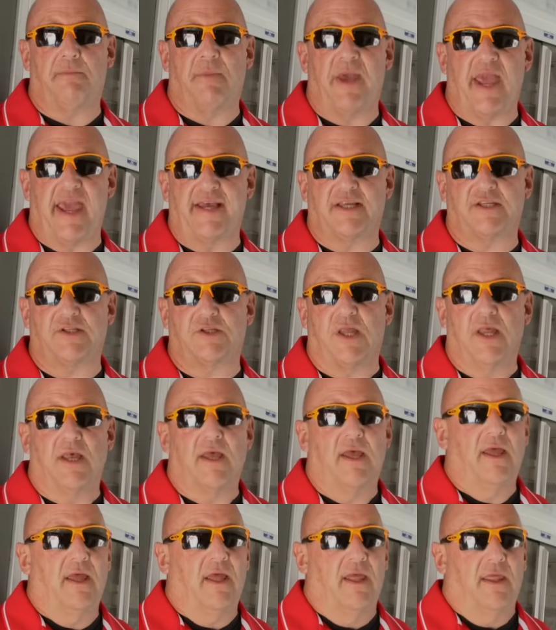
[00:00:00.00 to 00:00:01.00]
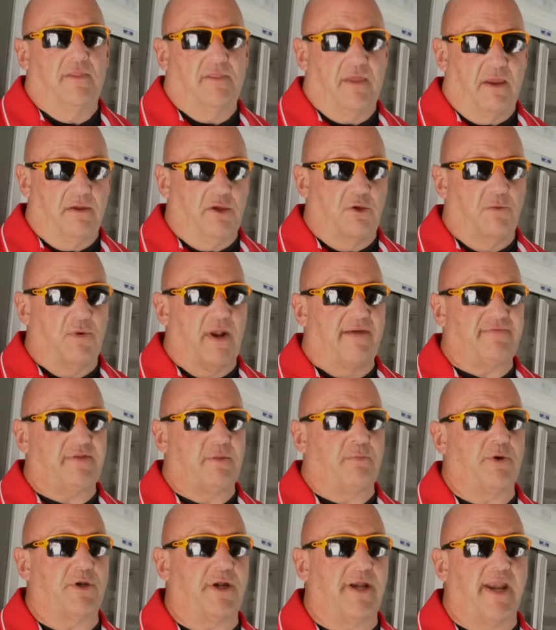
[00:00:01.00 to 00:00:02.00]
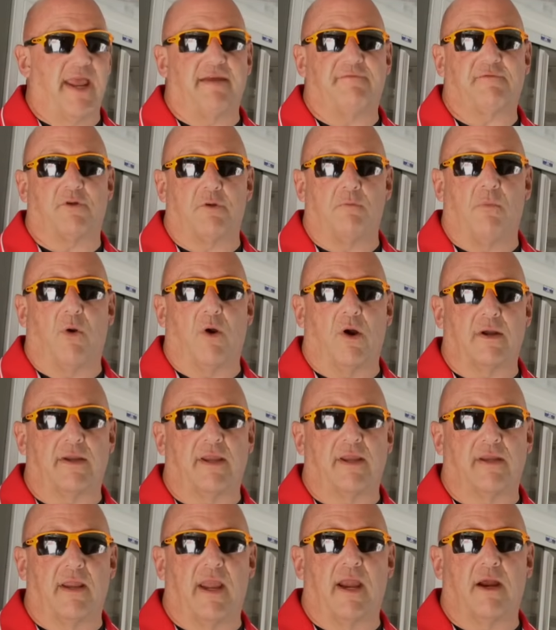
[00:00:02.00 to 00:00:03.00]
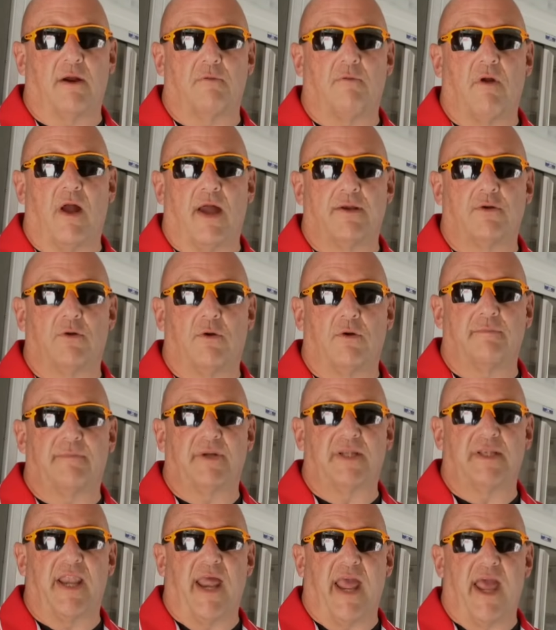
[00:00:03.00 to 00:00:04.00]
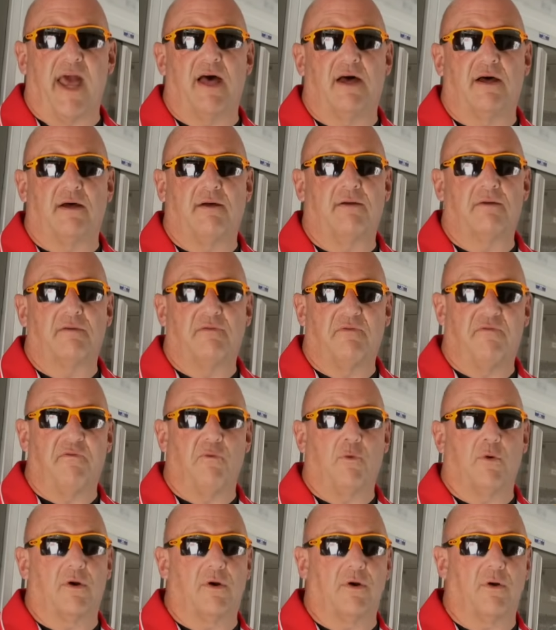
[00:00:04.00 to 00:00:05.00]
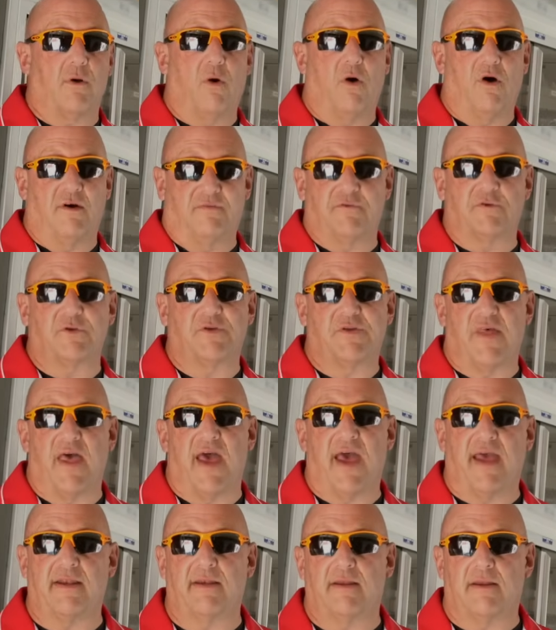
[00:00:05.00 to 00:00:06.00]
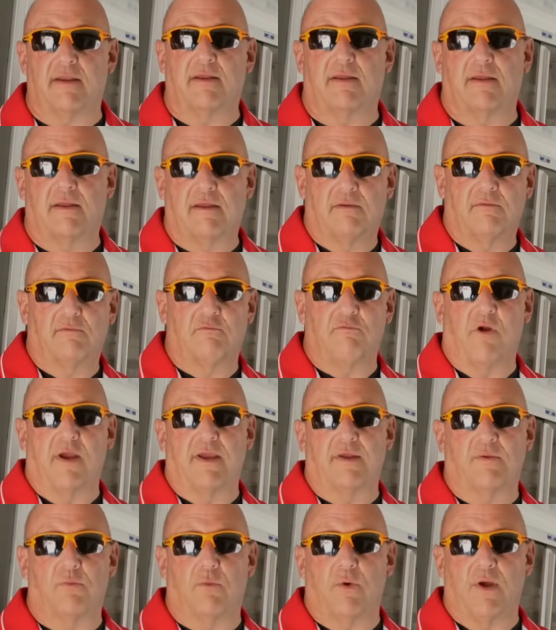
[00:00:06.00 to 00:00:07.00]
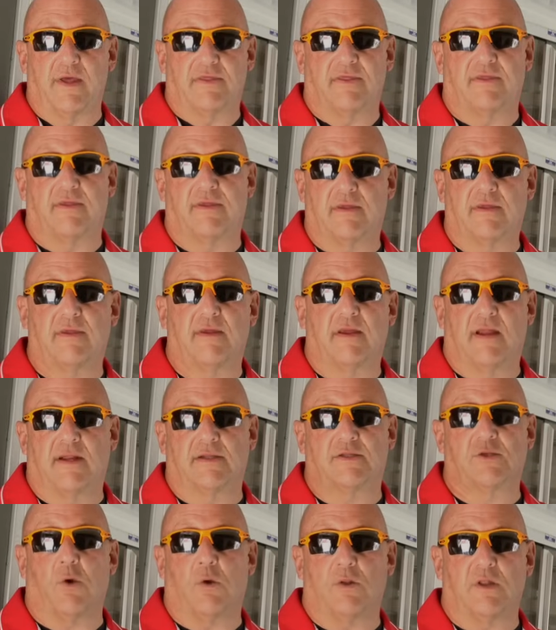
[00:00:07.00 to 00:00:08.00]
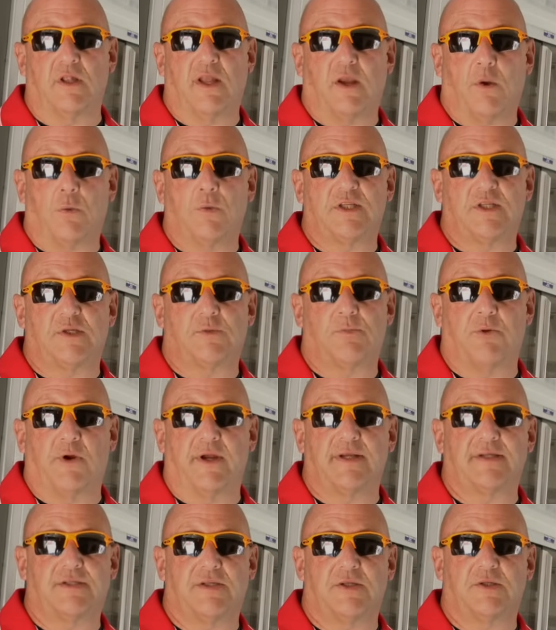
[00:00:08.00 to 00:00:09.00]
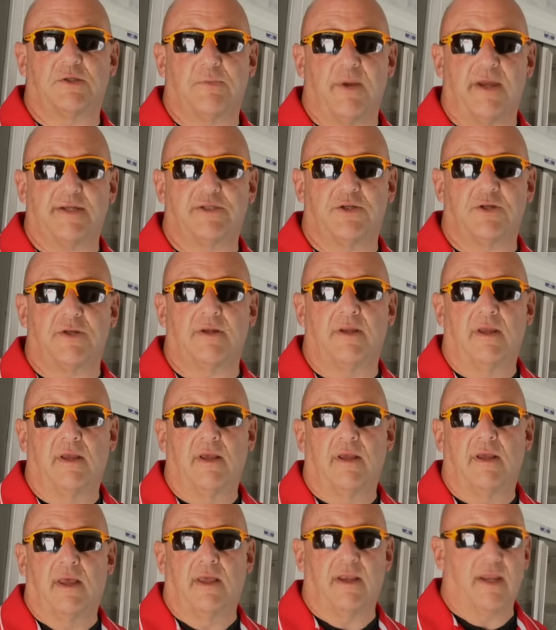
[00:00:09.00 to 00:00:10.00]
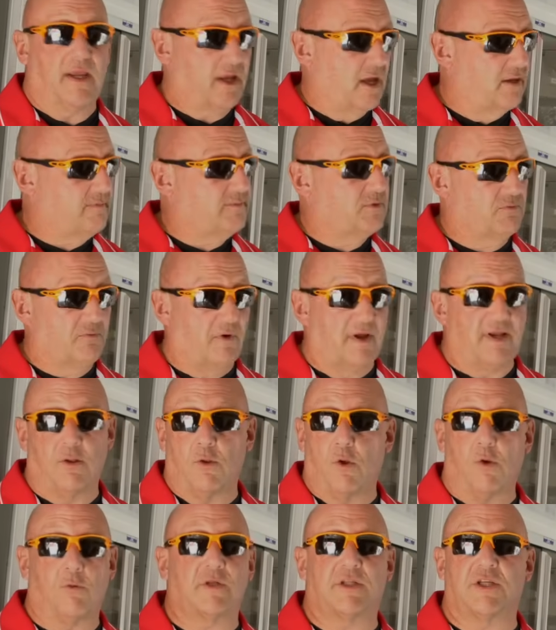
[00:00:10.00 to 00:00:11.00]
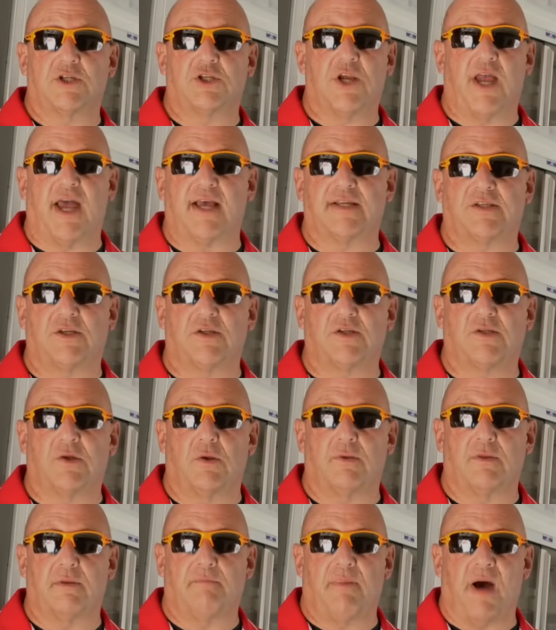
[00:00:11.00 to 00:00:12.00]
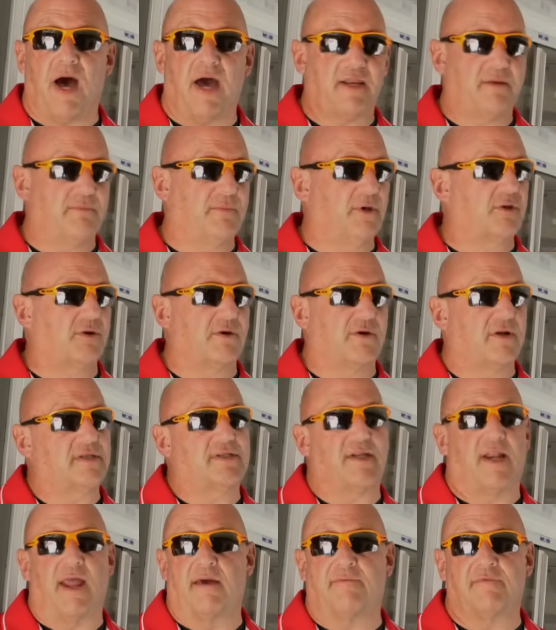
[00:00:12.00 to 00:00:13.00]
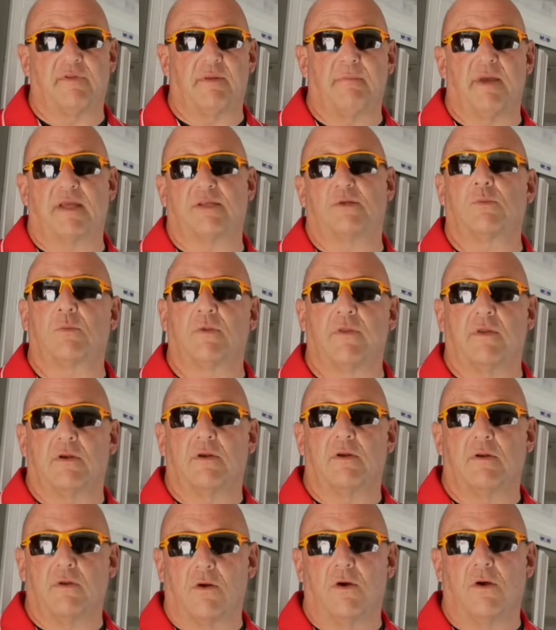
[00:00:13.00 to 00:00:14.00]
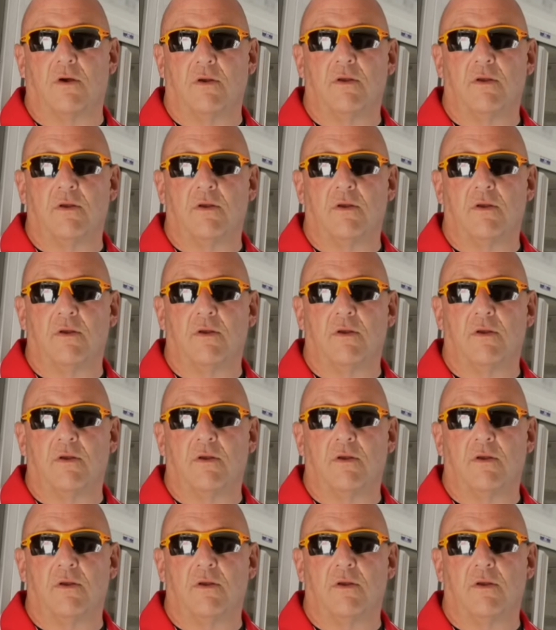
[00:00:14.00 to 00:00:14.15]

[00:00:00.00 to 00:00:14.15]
past, that you would have to put an aftermarket air ride on, but now Ford offers that right with, it's called liquid spring suspension, and it comes right along with the chassis, so the bodybuilder doesn't have to mess with it at all.